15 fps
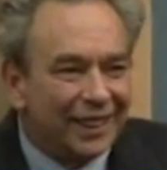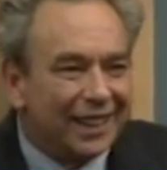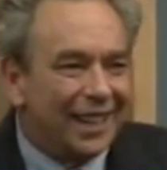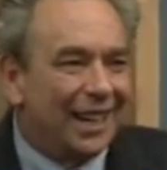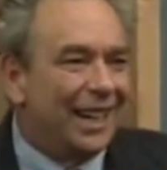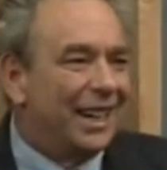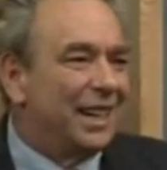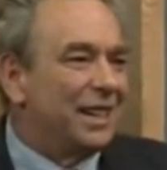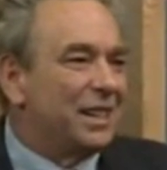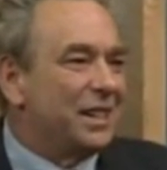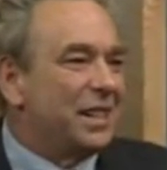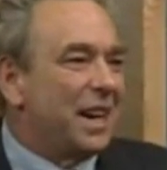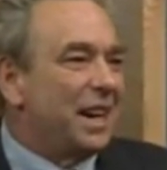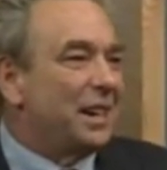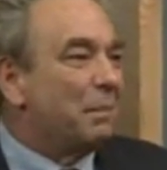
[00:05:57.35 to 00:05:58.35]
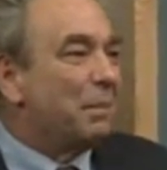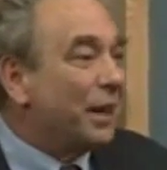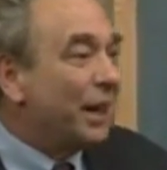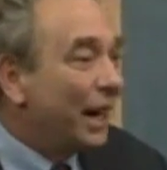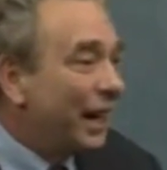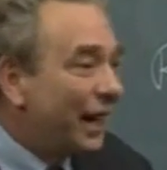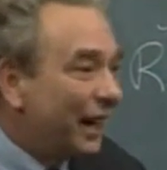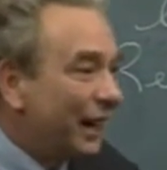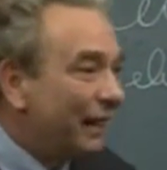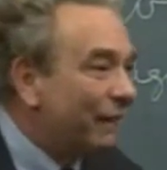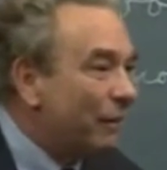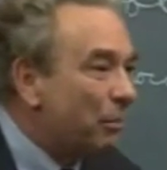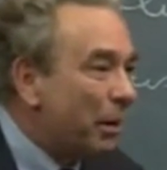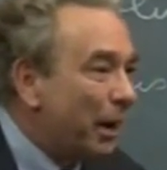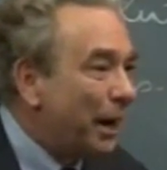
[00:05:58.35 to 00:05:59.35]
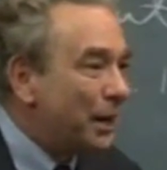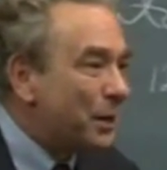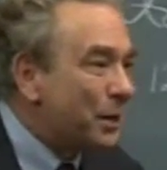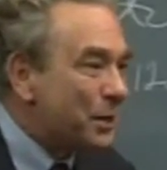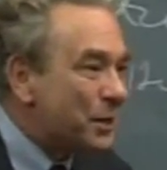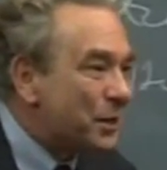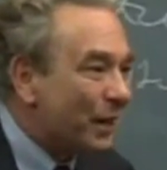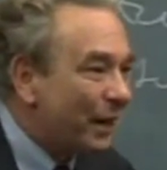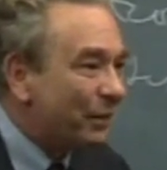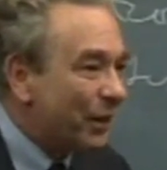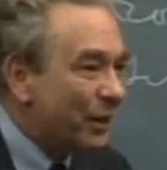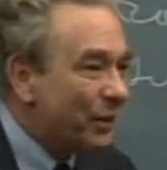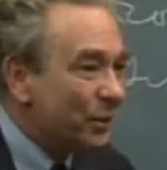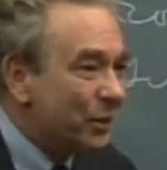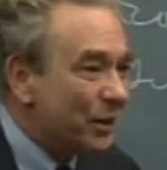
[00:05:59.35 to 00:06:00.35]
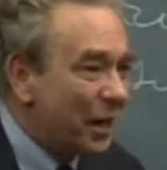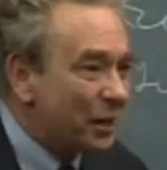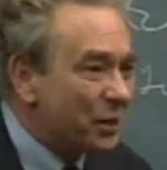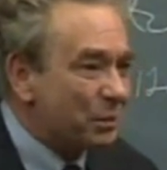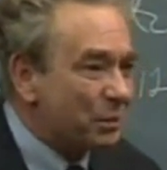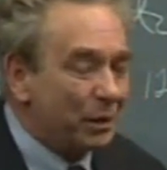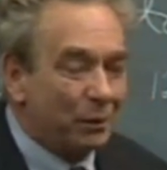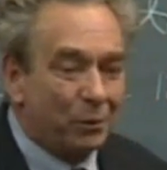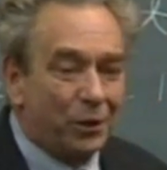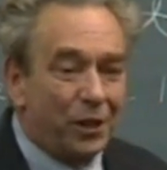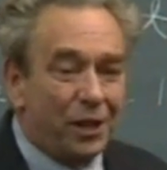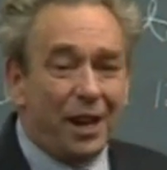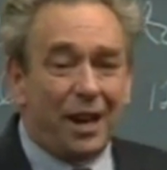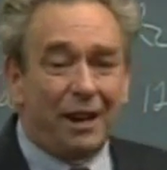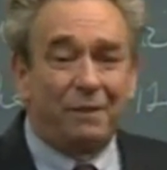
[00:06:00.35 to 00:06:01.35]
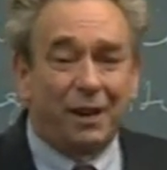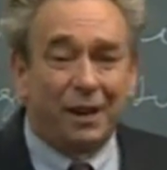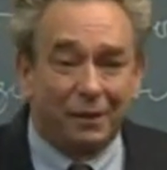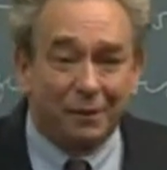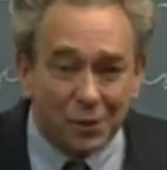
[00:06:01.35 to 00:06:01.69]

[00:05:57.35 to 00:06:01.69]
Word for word: as at the beginning pages of the New Testament with the advent of